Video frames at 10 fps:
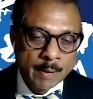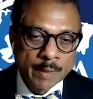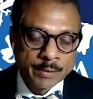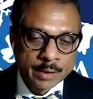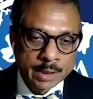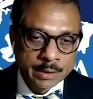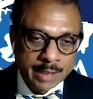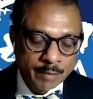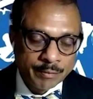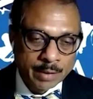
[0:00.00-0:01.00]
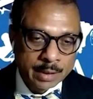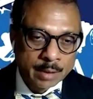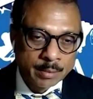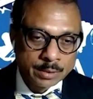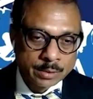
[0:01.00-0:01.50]
so that it helps for
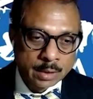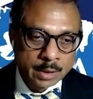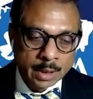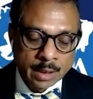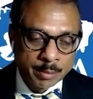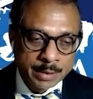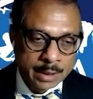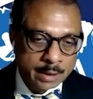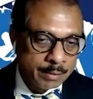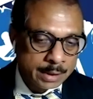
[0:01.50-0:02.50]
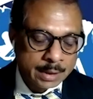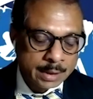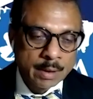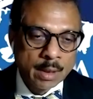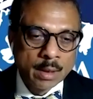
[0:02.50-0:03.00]
them to learn, update everything.